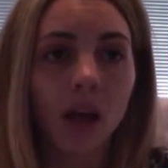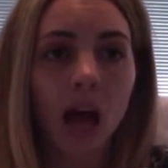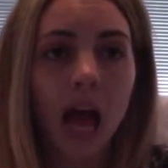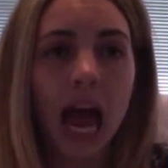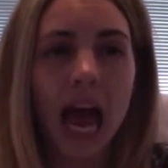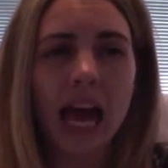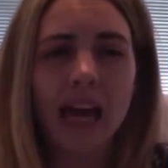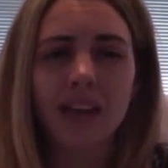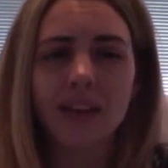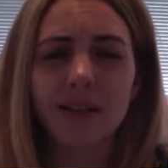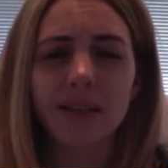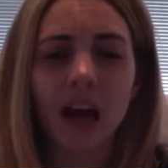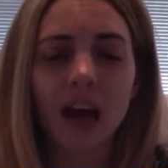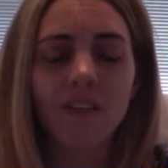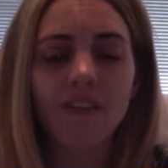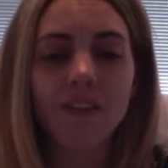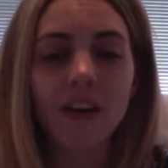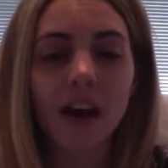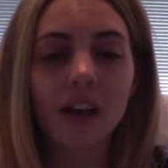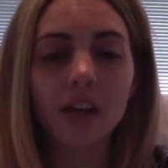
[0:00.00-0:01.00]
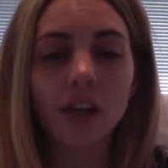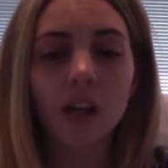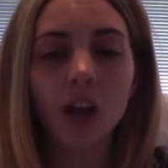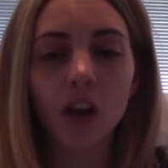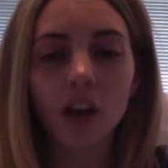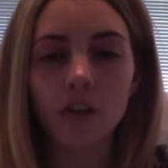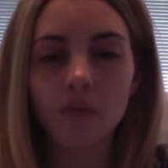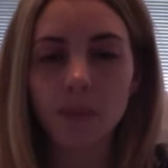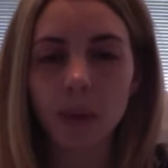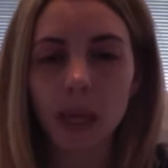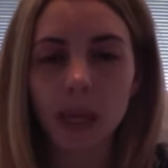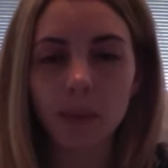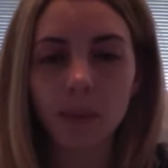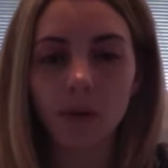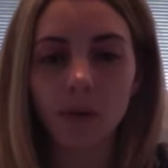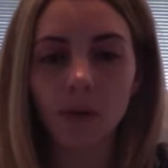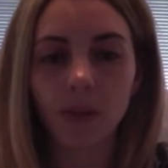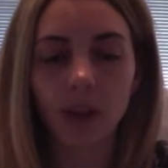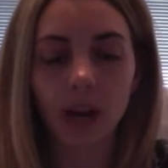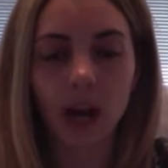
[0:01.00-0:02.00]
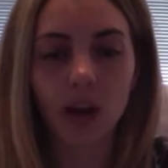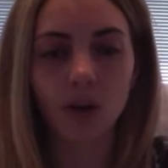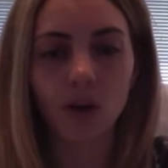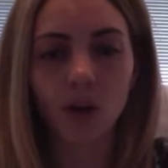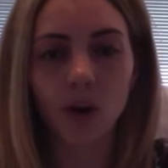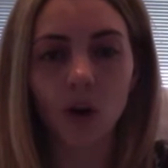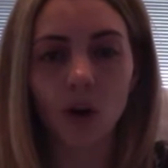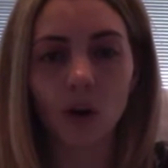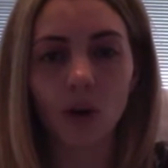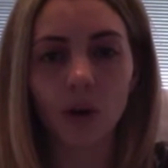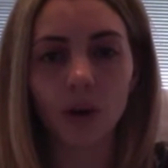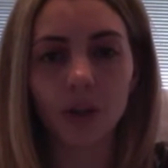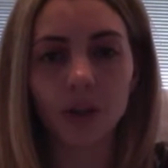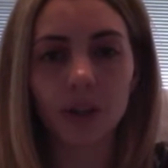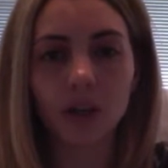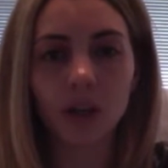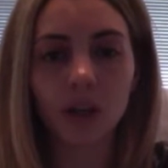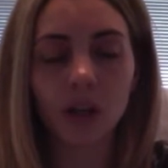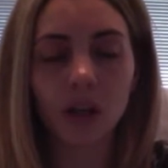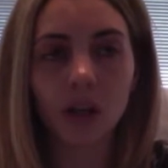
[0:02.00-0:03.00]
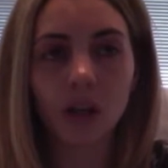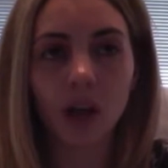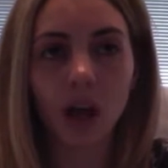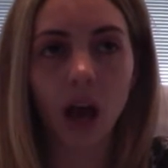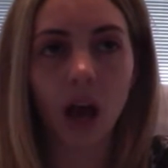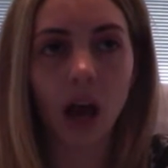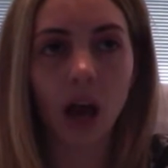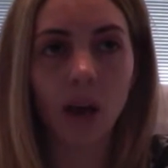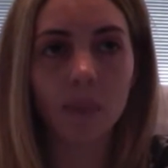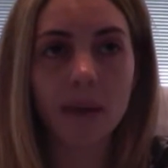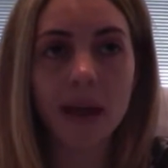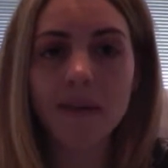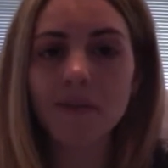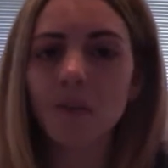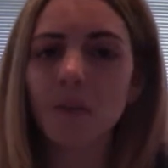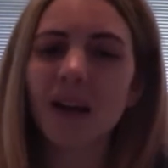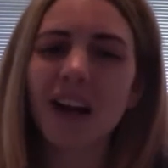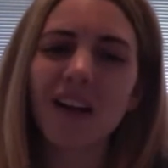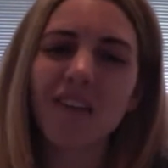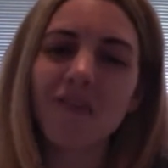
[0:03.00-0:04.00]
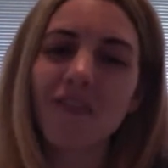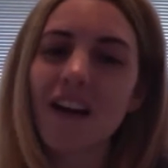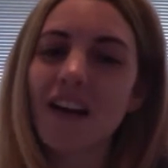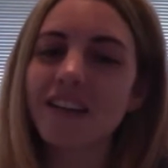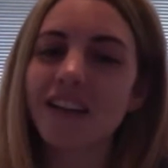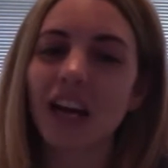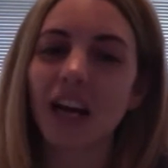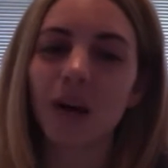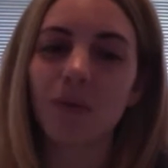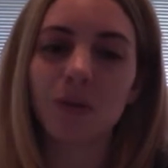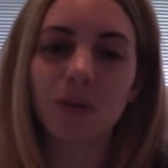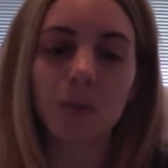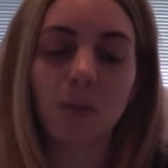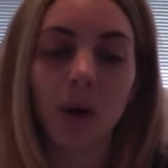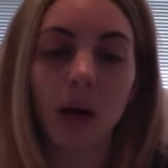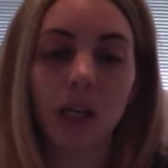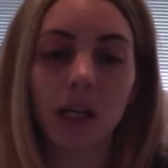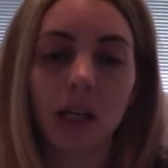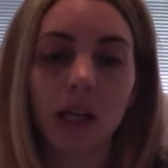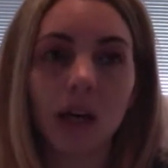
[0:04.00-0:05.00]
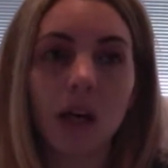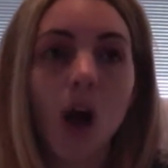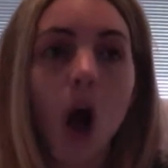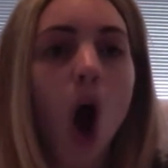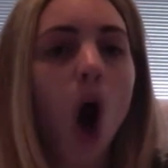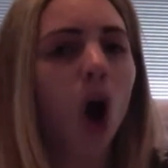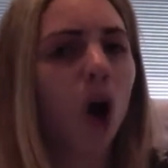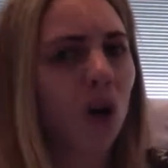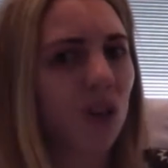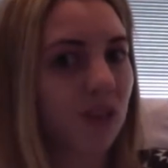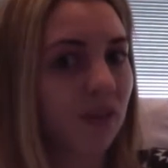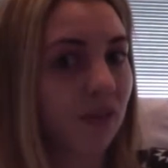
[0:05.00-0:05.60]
And I found a lot of people that I know, even when I found out I was pregnant, it's